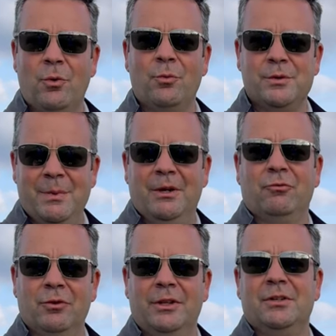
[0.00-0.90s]
We always make
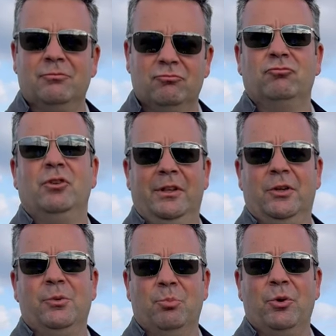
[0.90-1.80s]
really, really
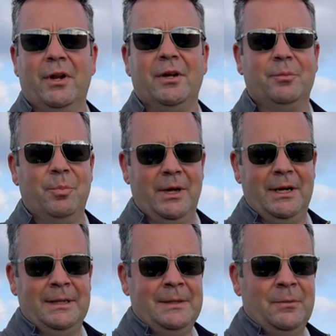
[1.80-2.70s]
good product,
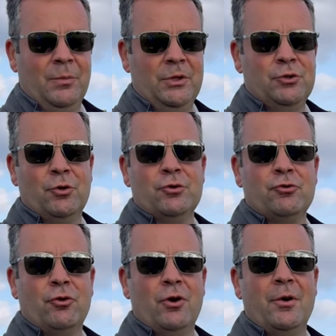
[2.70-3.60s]
but with the Jaws
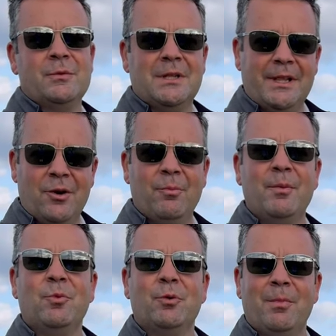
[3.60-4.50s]
Raw, it was a little
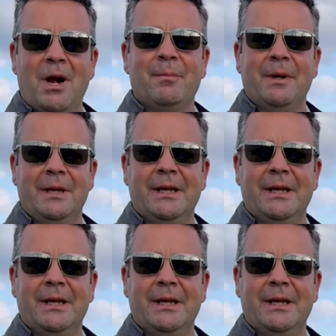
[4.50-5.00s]
bit more Marmite-y.